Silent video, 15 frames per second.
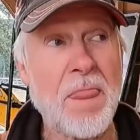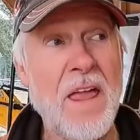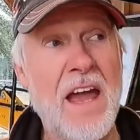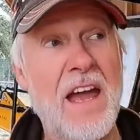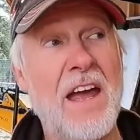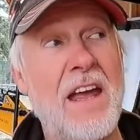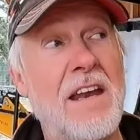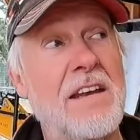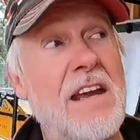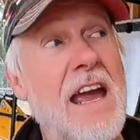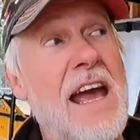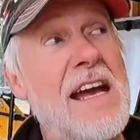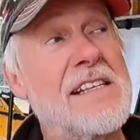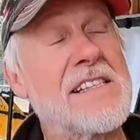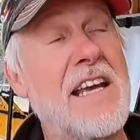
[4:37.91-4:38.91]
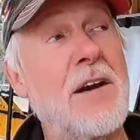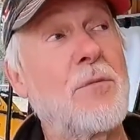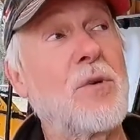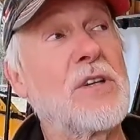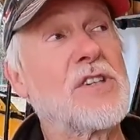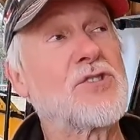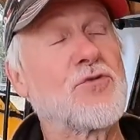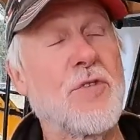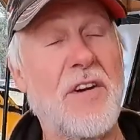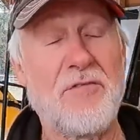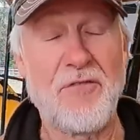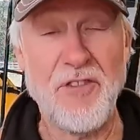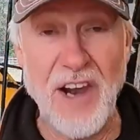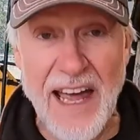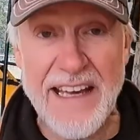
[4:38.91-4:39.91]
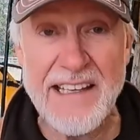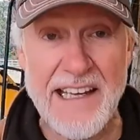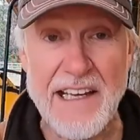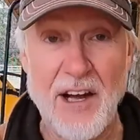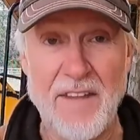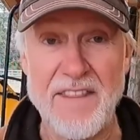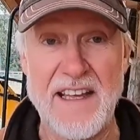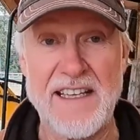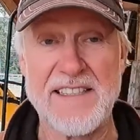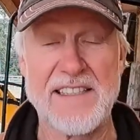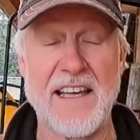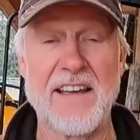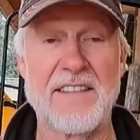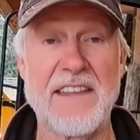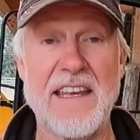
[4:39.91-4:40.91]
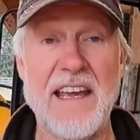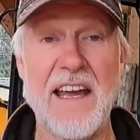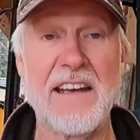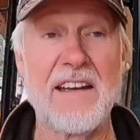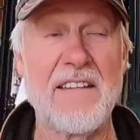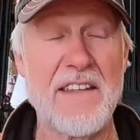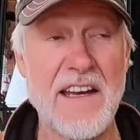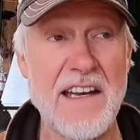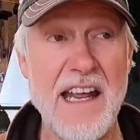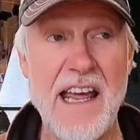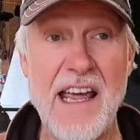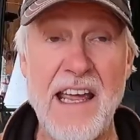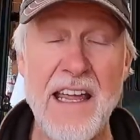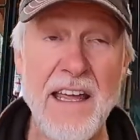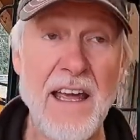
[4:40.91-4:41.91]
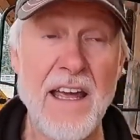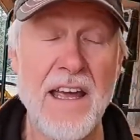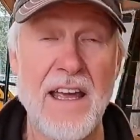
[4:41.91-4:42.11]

And as I was reflecting on this at the end of the day,